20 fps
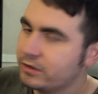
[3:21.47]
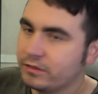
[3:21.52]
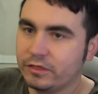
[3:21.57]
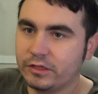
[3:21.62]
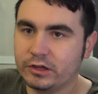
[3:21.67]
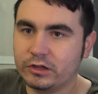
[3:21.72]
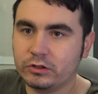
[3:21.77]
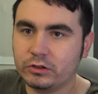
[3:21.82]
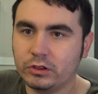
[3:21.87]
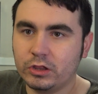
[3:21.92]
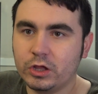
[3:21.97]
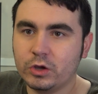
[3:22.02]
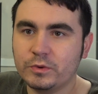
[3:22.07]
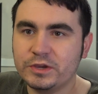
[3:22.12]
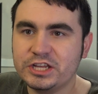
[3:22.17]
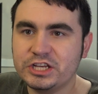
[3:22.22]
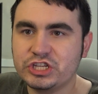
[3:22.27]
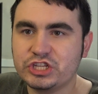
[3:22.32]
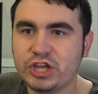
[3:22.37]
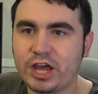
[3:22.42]

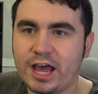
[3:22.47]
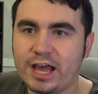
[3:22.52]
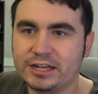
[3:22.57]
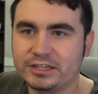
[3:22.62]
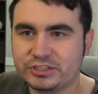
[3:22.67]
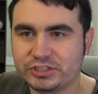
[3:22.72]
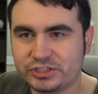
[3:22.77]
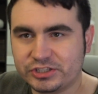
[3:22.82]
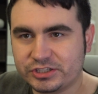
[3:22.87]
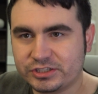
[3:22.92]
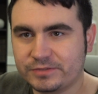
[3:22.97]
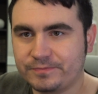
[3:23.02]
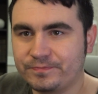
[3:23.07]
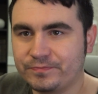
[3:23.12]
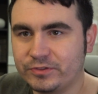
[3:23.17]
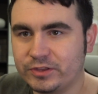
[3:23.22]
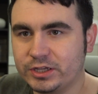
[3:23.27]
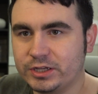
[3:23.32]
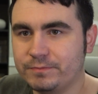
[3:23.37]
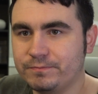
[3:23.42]
glowy dots,
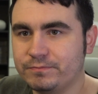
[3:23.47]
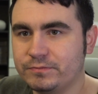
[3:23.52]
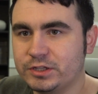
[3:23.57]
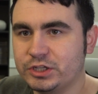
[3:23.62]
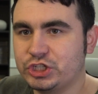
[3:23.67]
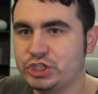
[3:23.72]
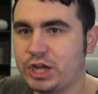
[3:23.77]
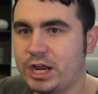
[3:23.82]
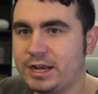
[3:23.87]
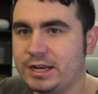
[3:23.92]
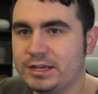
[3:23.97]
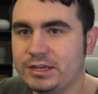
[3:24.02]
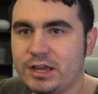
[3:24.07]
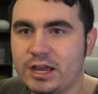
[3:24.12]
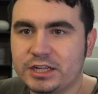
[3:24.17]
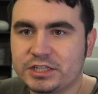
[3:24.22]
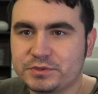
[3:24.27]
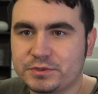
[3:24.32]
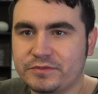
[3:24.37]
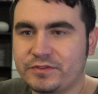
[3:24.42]
the shining
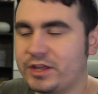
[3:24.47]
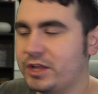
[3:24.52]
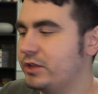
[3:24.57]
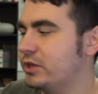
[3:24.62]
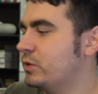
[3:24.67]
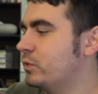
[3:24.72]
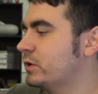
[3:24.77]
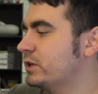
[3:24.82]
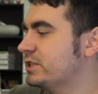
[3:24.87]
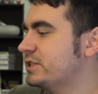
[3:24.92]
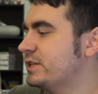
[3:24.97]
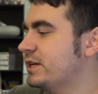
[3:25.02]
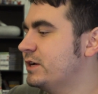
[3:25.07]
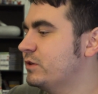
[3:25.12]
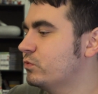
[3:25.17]
dots, whatever the hell you want to say.